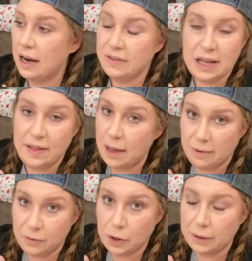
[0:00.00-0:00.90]
And I've said that
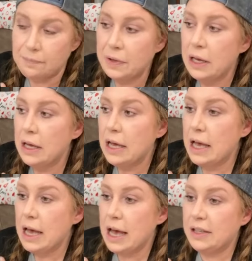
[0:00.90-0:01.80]
before.
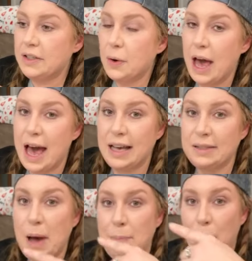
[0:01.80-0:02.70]
And so
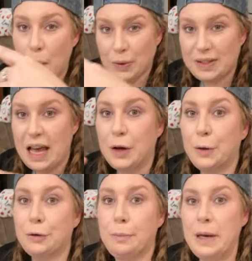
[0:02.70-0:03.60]
as my posts
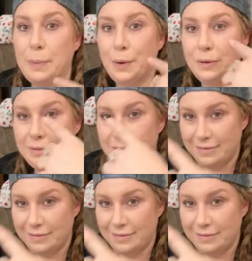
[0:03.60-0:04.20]
cycle through people